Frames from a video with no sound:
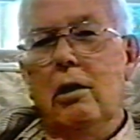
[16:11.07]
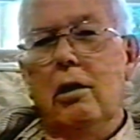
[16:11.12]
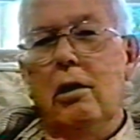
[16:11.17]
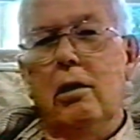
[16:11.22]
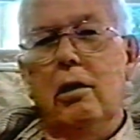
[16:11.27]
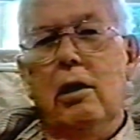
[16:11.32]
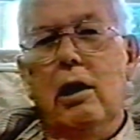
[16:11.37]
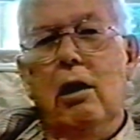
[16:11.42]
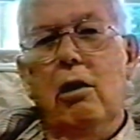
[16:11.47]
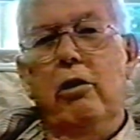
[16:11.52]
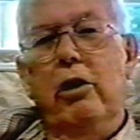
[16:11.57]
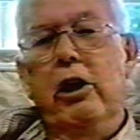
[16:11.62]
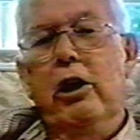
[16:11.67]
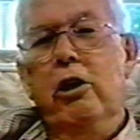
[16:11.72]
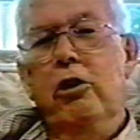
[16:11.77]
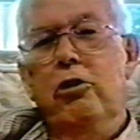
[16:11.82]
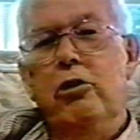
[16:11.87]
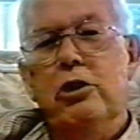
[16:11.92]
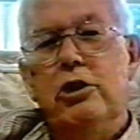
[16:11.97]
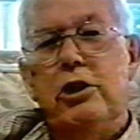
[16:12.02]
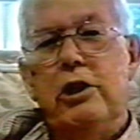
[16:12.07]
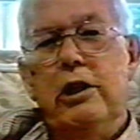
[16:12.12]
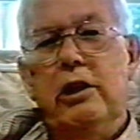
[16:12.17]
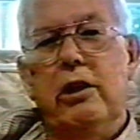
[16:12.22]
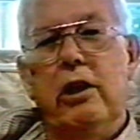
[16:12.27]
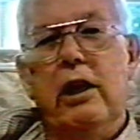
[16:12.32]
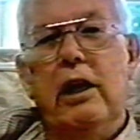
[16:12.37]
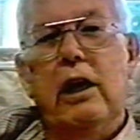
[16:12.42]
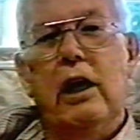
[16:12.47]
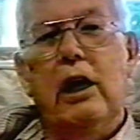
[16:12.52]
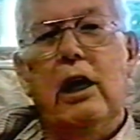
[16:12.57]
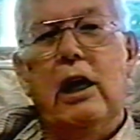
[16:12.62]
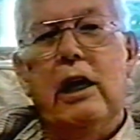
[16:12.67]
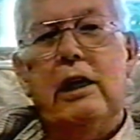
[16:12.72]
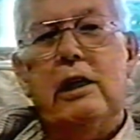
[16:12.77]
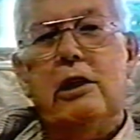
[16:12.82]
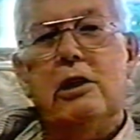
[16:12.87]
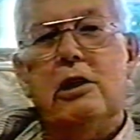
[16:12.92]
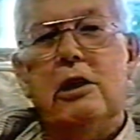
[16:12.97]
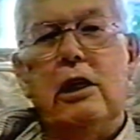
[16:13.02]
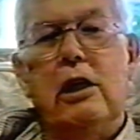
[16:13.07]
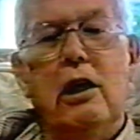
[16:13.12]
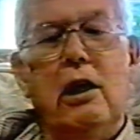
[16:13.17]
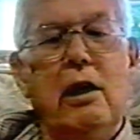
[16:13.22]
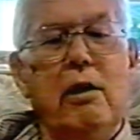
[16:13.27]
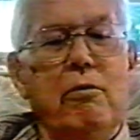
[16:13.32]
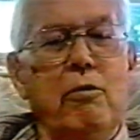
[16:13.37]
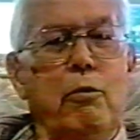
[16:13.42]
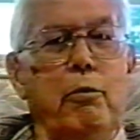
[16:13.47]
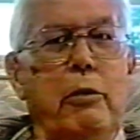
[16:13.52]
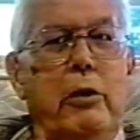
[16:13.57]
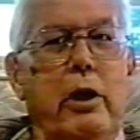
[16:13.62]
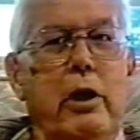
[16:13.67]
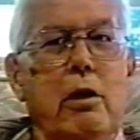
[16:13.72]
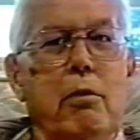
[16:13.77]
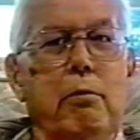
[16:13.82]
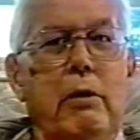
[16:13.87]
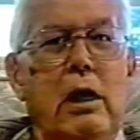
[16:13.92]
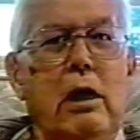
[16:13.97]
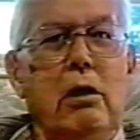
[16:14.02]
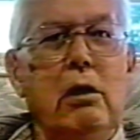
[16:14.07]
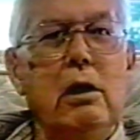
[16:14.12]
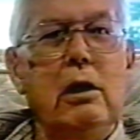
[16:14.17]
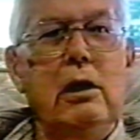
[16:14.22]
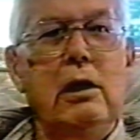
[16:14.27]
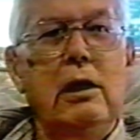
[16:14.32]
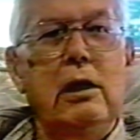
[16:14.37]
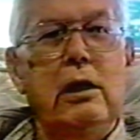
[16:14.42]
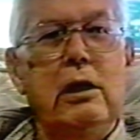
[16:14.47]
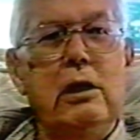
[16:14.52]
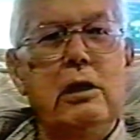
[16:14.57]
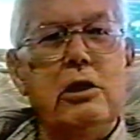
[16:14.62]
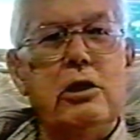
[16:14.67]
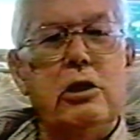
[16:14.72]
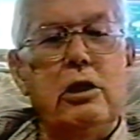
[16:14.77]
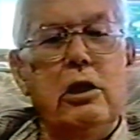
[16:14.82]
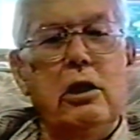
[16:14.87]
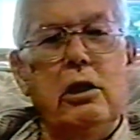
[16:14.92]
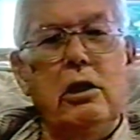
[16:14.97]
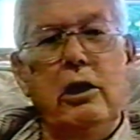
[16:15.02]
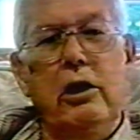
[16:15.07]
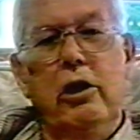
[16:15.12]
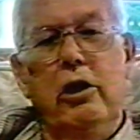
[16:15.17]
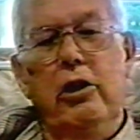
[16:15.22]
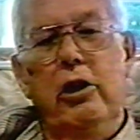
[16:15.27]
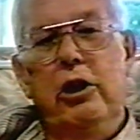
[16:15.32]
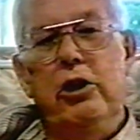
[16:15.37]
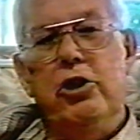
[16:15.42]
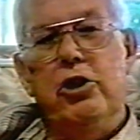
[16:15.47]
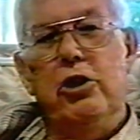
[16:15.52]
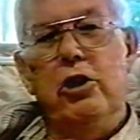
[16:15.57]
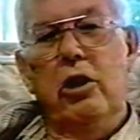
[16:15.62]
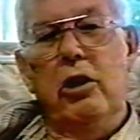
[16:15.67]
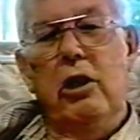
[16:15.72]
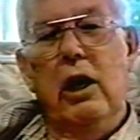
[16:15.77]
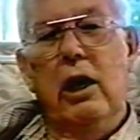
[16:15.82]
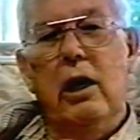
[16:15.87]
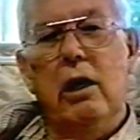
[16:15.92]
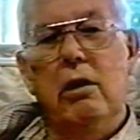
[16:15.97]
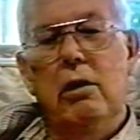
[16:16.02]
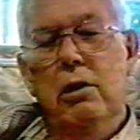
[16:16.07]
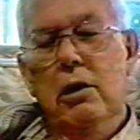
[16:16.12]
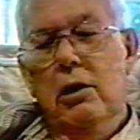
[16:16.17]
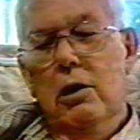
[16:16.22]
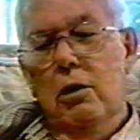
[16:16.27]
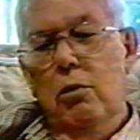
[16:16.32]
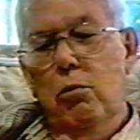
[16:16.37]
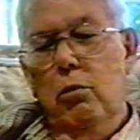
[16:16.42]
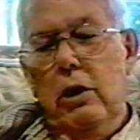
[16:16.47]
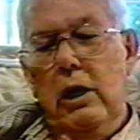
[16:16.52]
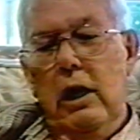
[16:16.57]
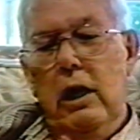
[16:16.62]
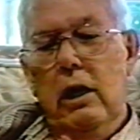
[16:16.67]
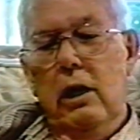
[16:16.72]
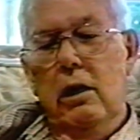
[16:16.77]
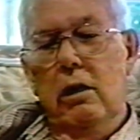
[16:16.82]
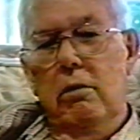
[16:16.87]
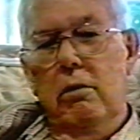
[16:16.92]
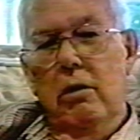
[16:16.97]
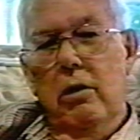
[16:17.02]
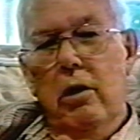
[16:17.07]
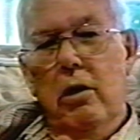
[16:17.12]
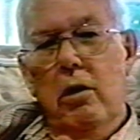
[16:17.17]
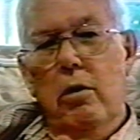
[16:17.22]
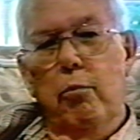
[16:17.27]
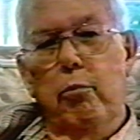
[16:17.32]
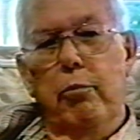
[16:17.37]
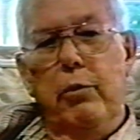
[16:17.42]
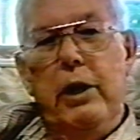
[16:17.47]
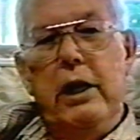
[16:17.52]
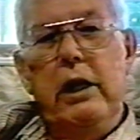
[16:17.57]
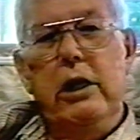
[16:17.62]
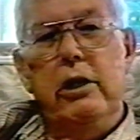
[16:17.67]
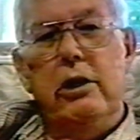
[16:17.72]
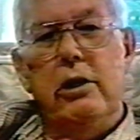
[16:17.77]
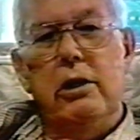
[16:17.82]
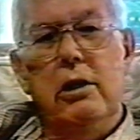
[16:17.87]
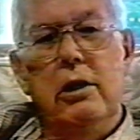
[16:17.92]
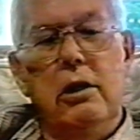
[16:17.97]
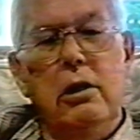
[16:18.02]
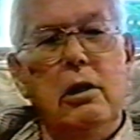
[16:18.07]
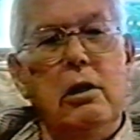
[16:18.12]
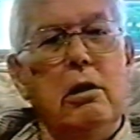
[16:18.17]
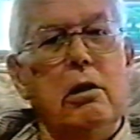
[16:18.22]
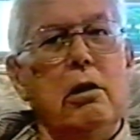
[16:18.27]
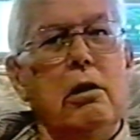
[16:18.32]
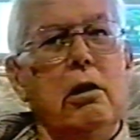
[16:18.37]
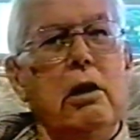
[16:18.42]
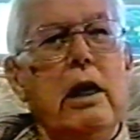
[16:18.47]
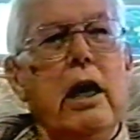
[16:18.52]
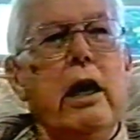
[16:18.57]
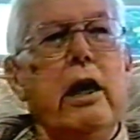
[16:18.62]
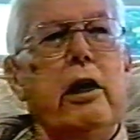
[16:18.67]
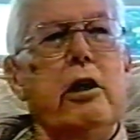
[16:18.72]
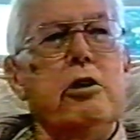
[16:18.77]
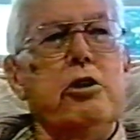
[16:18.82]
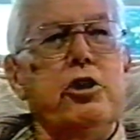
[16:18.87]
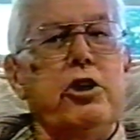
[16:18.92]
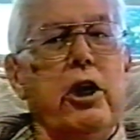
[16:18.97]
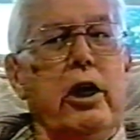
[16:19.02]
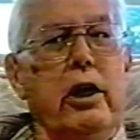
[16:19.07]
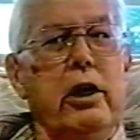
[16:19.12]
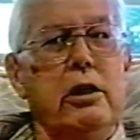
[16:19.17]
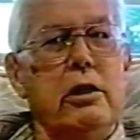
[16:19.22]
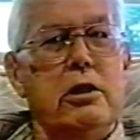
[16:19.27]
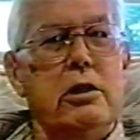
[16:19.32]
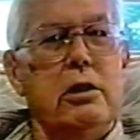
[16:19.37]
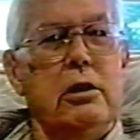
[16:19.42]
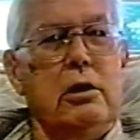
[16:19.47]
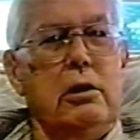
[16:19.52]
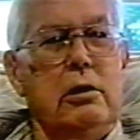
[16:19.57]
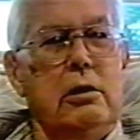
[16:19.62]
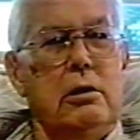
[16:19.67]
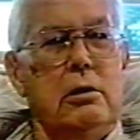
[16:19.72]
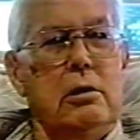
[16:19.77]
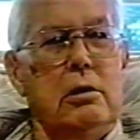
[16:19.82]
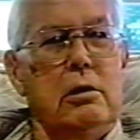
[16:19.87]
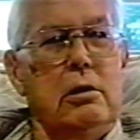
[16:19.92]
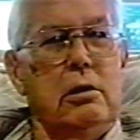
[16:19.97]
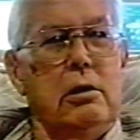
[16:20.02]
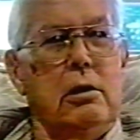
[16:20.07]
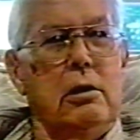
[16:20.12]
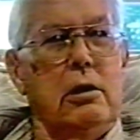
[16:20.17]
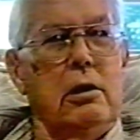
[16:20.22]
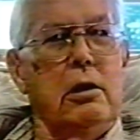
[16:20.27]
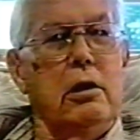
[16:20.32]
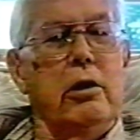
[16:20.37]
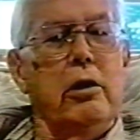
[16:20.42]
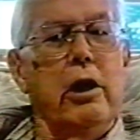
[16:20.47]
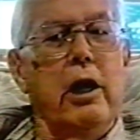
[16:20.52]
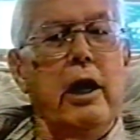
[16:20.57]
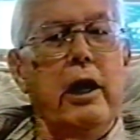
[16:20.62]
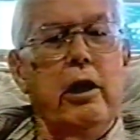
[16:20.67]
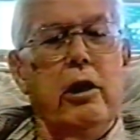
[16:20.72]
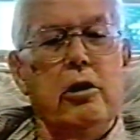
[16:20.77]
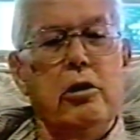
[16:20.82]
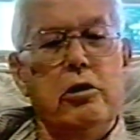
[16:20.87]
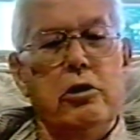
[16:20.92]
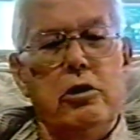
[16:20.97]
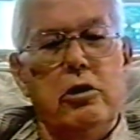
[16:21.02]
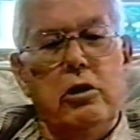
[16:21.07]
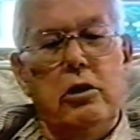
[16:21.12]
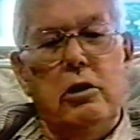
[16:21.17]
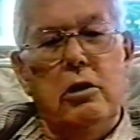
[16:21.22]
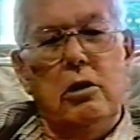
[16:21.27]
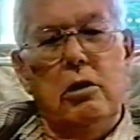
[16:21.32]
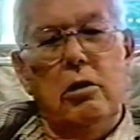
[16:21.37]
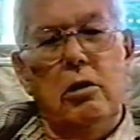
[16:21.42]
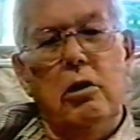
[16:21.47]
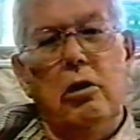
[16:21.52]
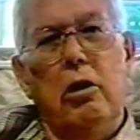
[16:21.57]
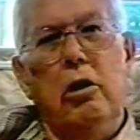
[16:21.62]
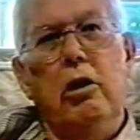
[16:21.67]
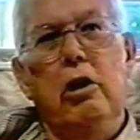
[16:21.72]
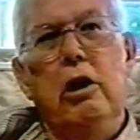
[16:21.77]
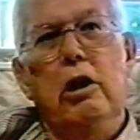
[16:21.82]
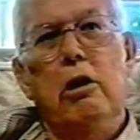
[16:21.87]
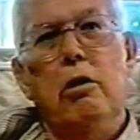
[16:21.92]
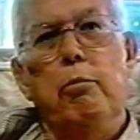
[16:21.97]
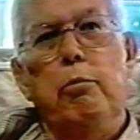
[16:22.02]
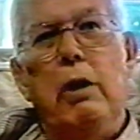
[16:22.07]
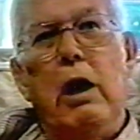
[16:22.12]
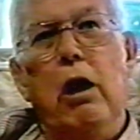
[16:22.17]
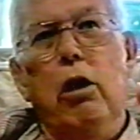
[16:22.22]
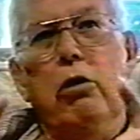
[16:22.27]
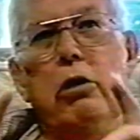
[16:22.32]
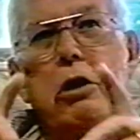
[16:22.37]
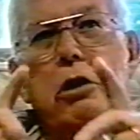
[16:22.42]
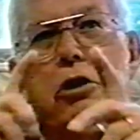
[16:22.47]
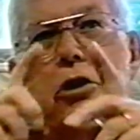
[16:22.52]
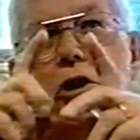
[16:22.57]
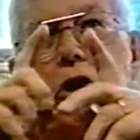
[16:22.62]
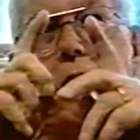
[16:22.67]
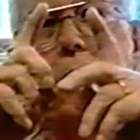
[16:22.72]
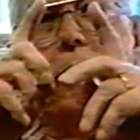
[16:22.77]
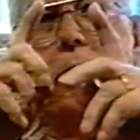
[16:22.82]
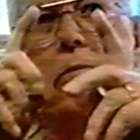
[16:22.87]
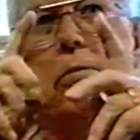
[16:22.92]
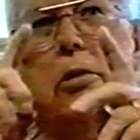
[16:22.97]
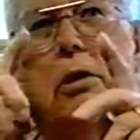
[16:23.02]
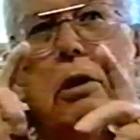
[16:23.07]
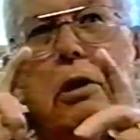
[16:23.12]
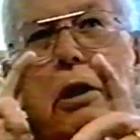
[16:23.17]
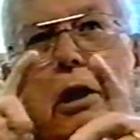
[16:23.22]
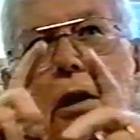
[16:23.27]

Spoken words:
Now, an interesting thing I'd like to tell everybody about is that in addition to that, we had to paint the anchor chains. The anchors in the bow of the ship come